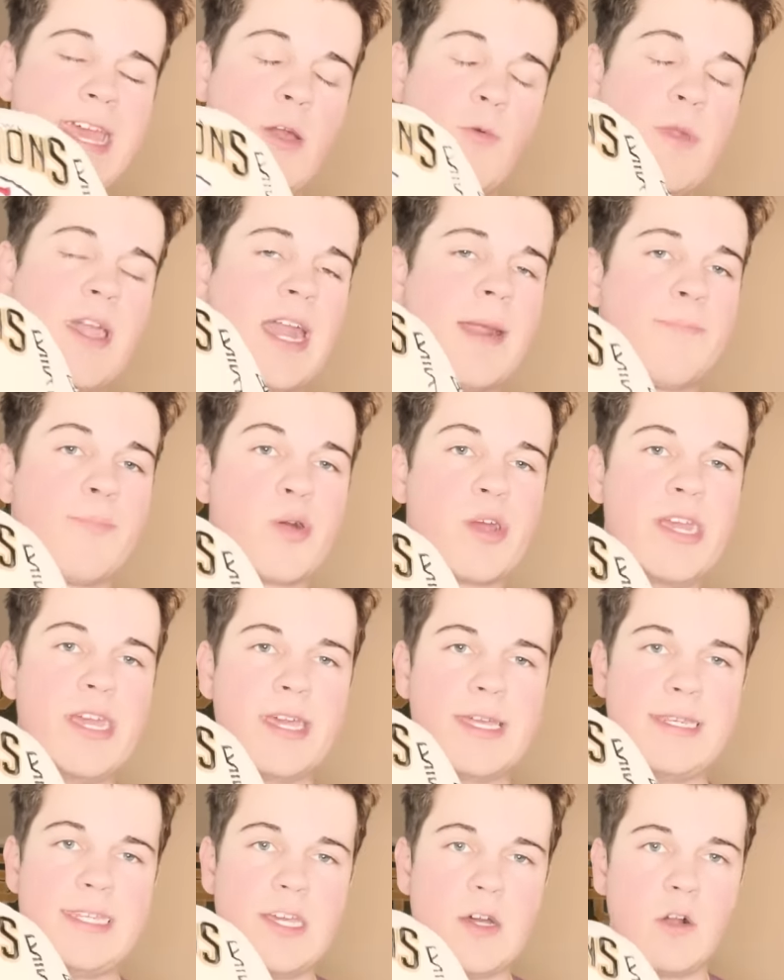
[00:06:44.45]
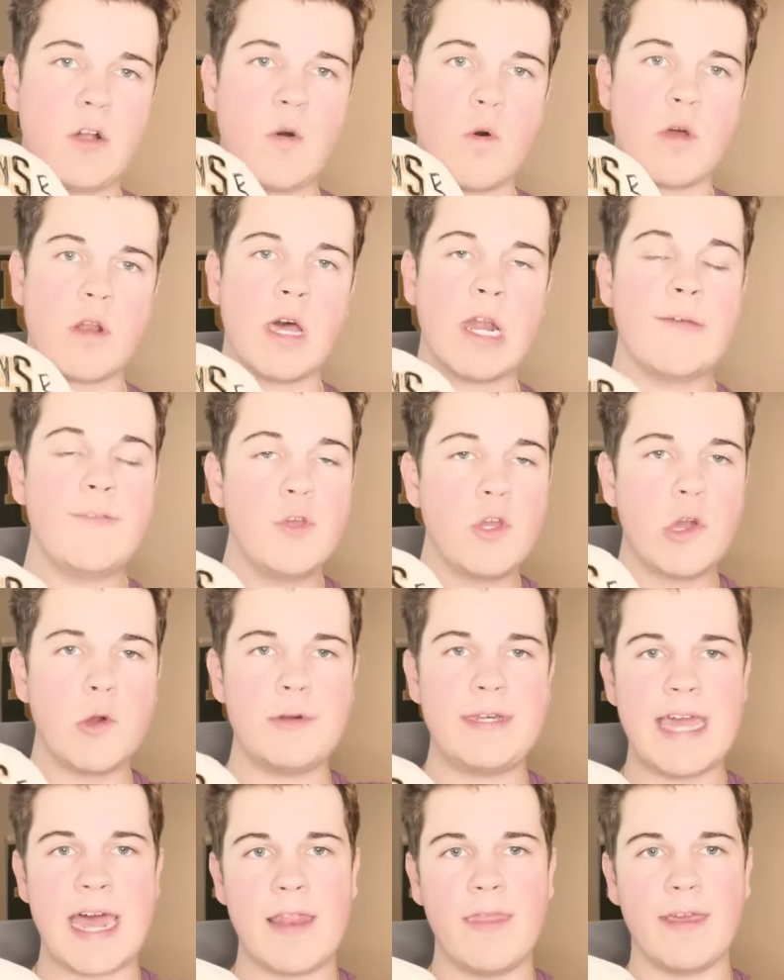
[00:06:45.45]
We got a pretty good deal going on. If you go
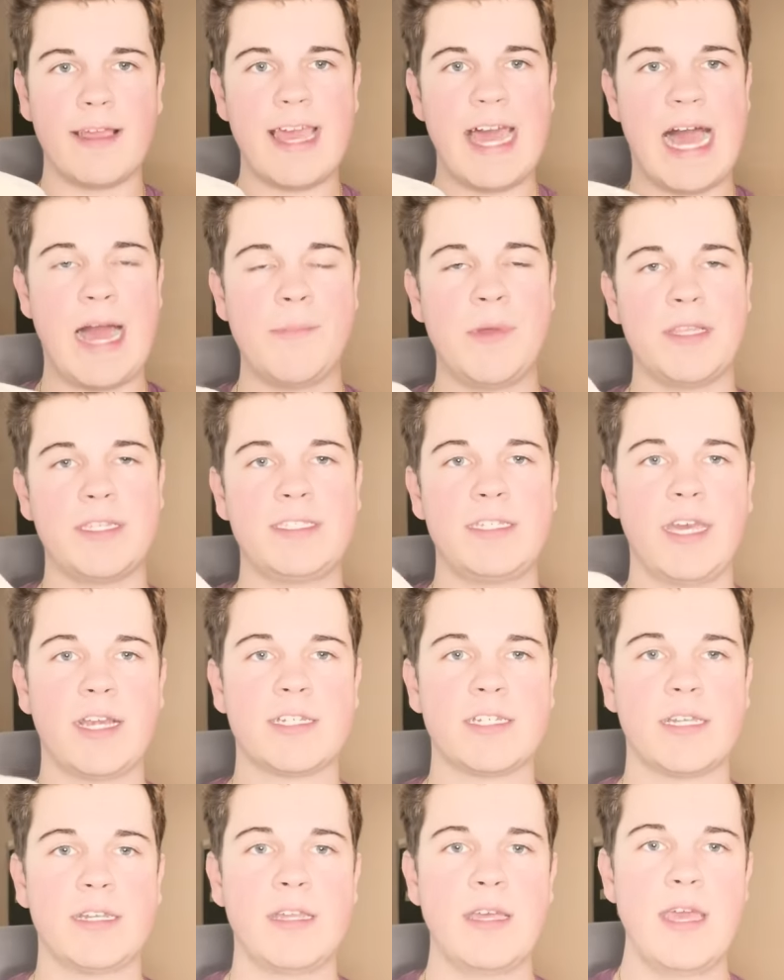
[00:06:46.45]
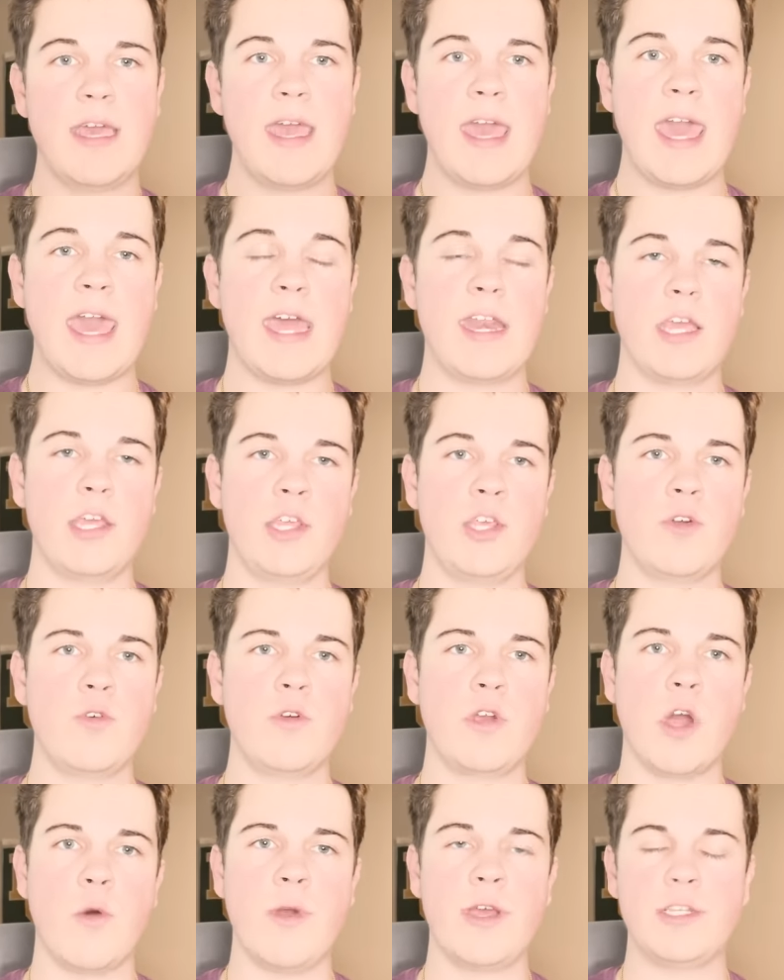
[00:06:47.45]
down the comment section and
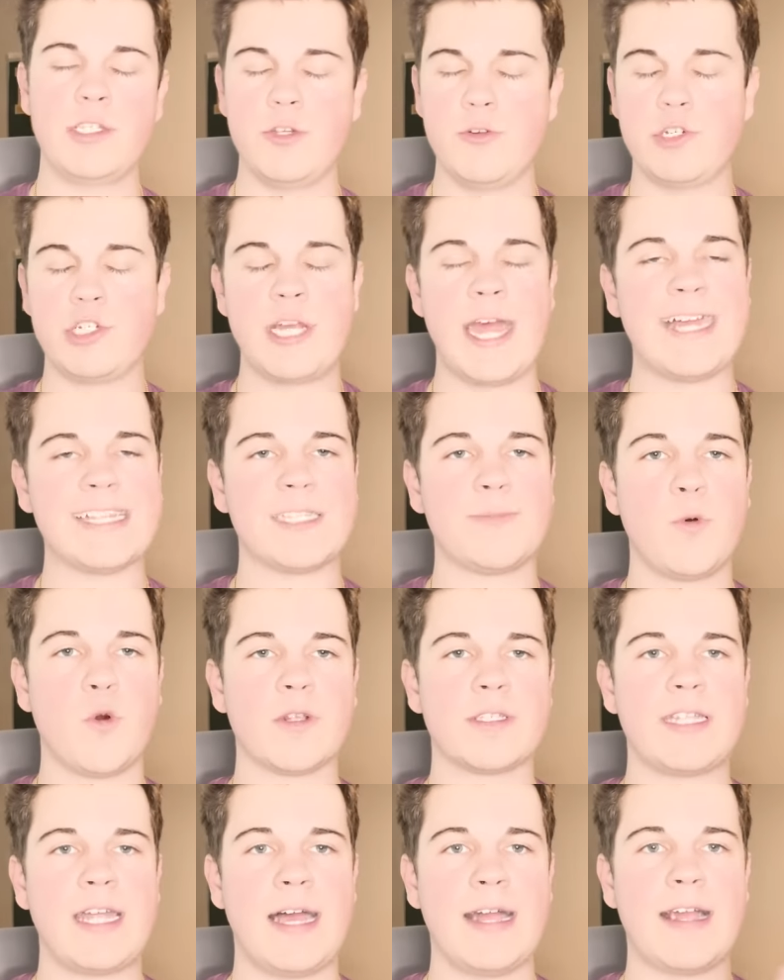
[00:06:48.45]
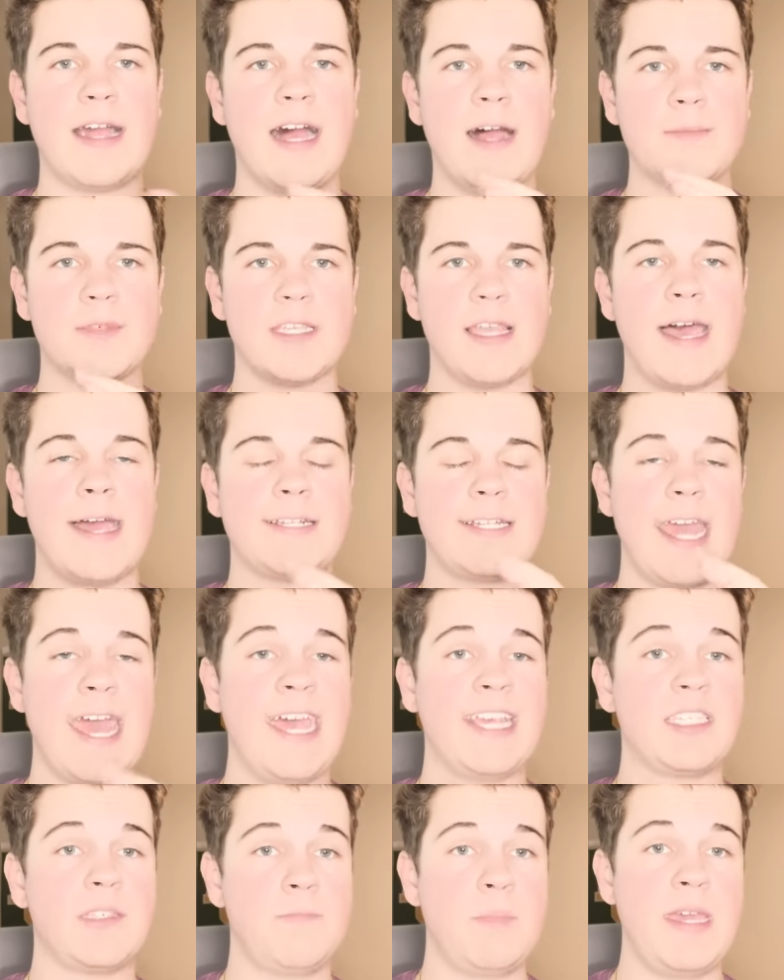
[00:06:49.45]
you go into chatsports.com slash
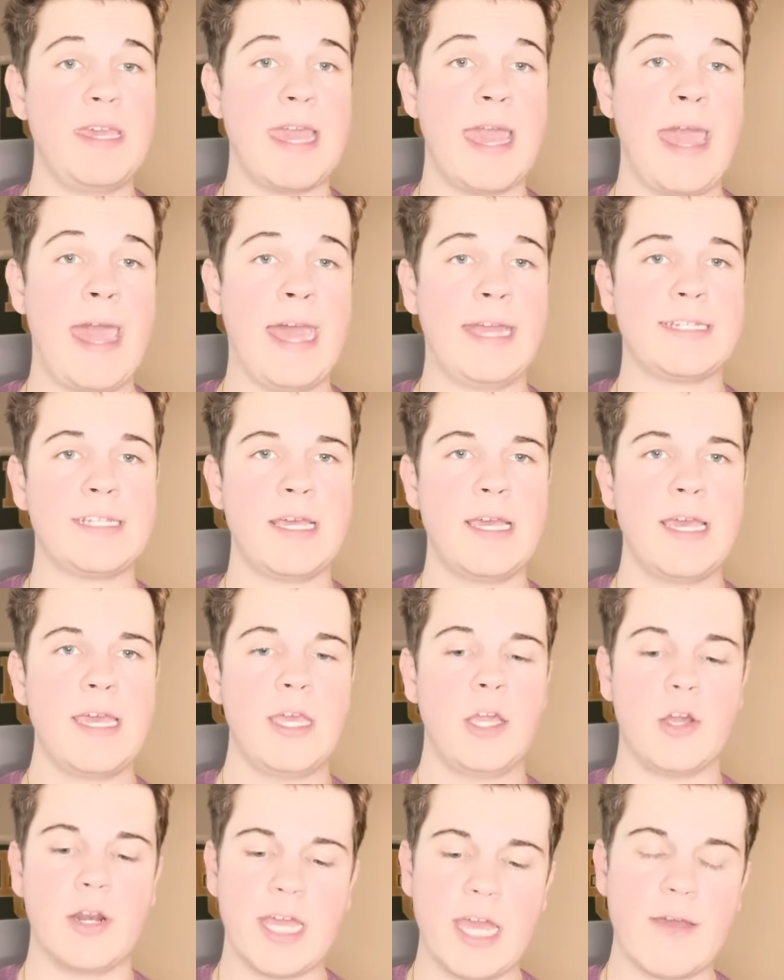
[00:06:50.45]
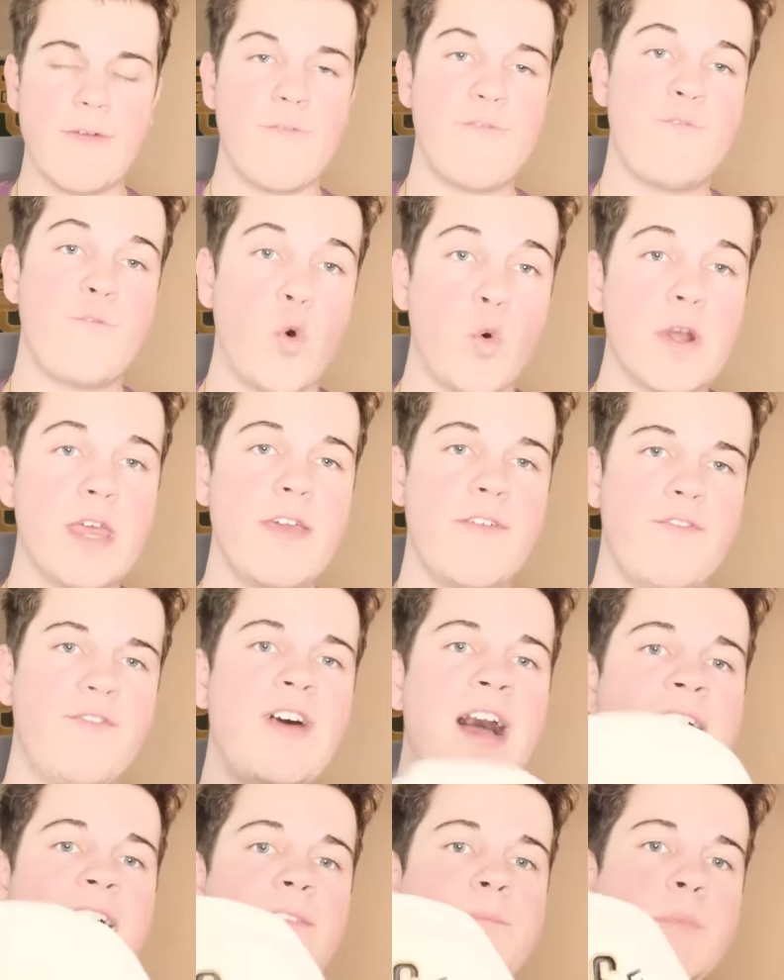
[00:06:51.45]
SB hat, you're going to get
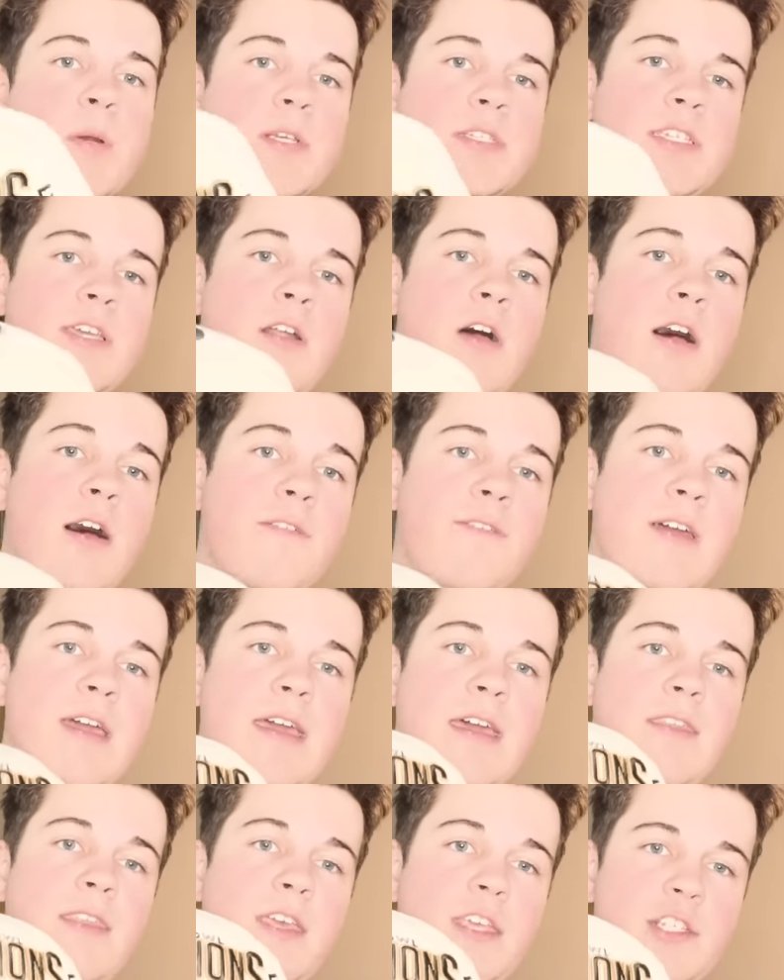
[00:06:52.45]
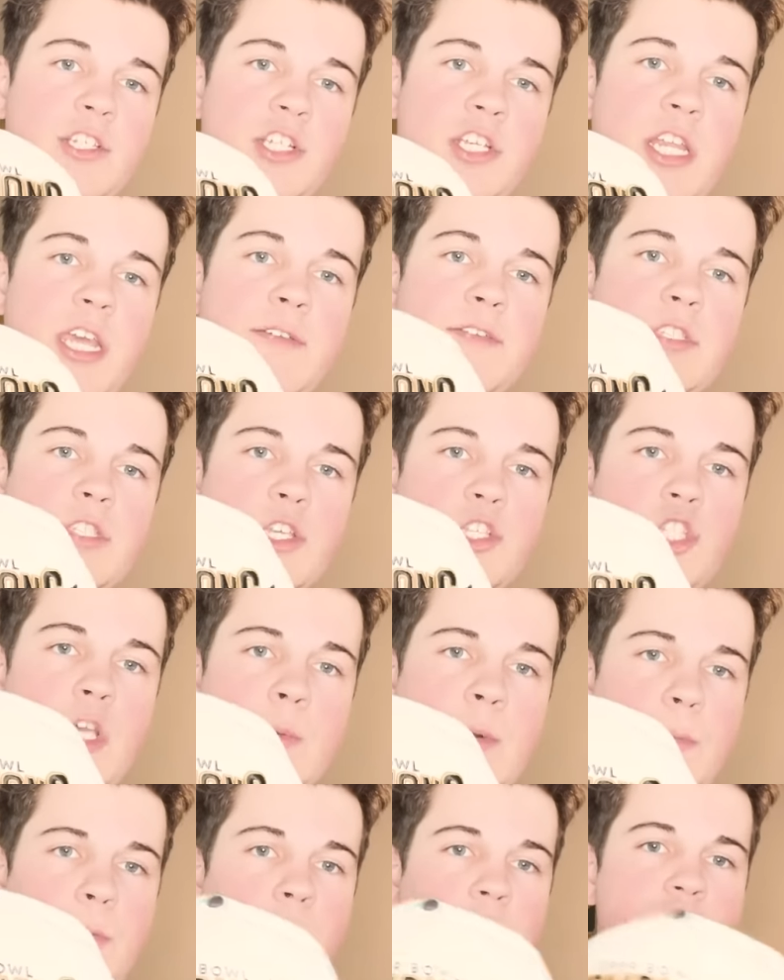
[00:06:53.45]
45% off this Chiefs
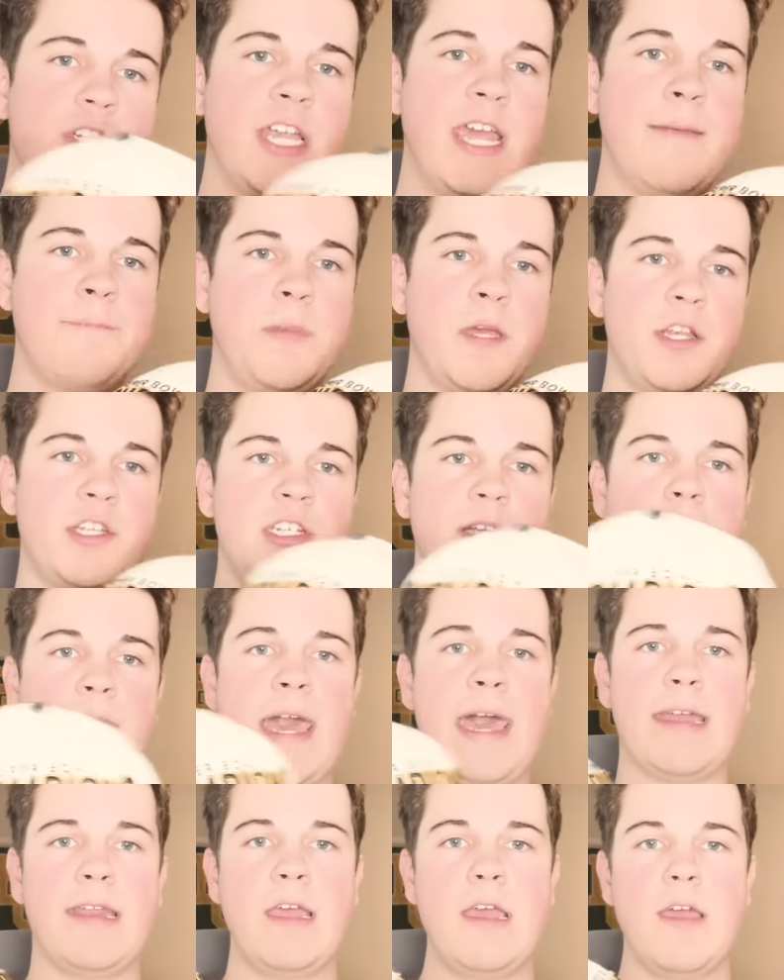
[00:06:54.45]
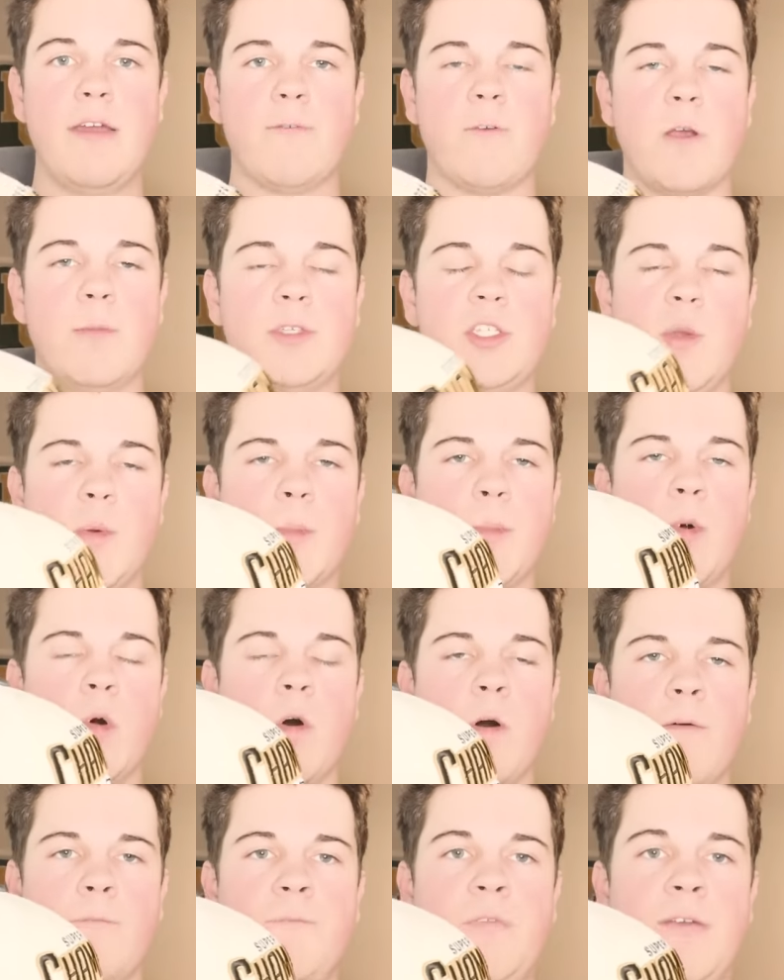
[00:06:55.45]
Super Bowl championship hat from Super
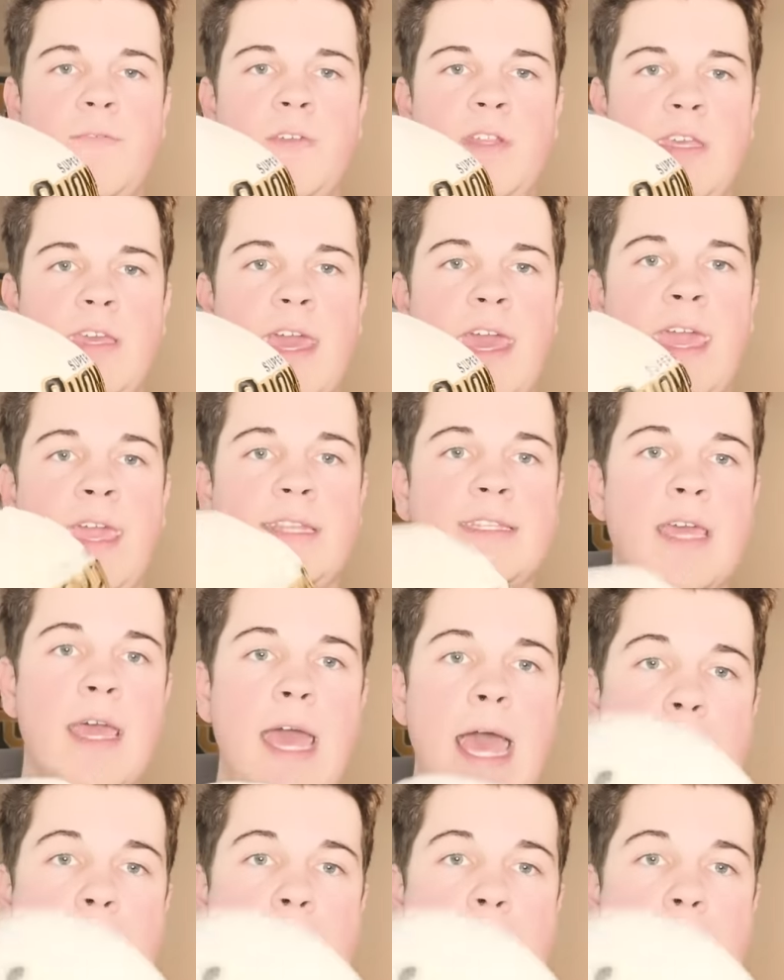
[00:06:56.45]
Bowl 58.